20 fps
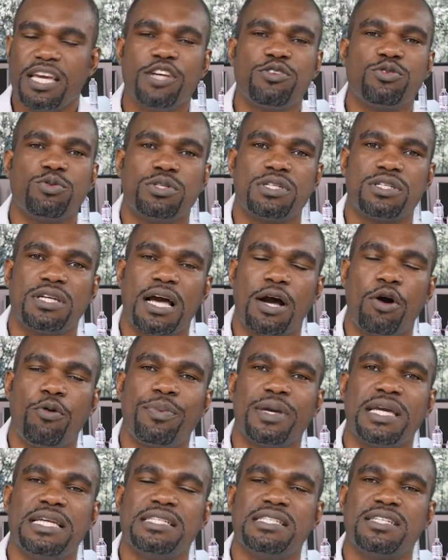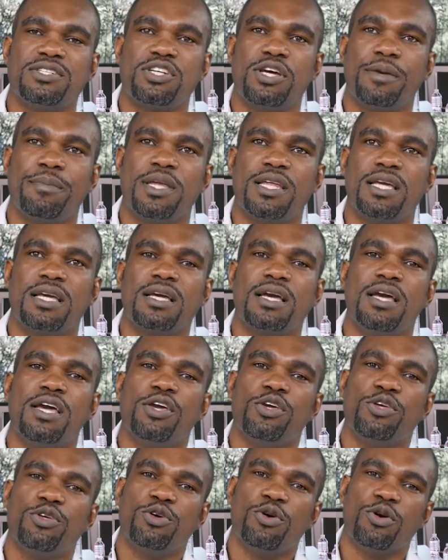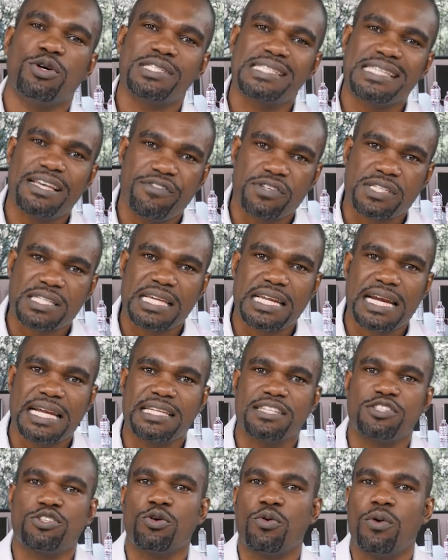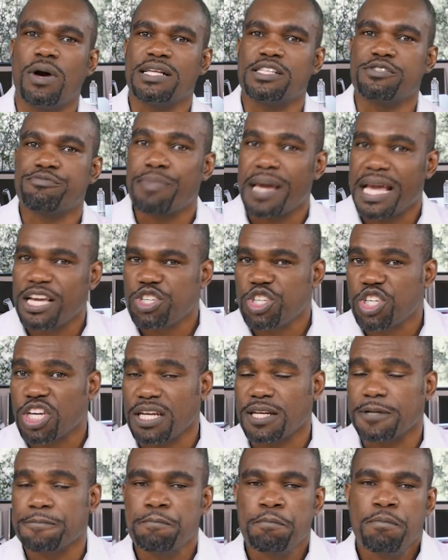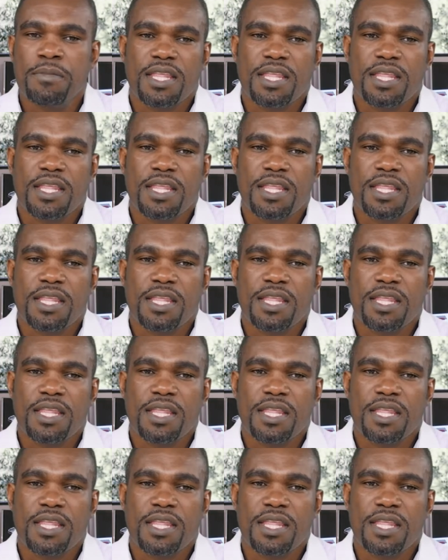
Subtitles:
It would help in determining your service credit towards pension.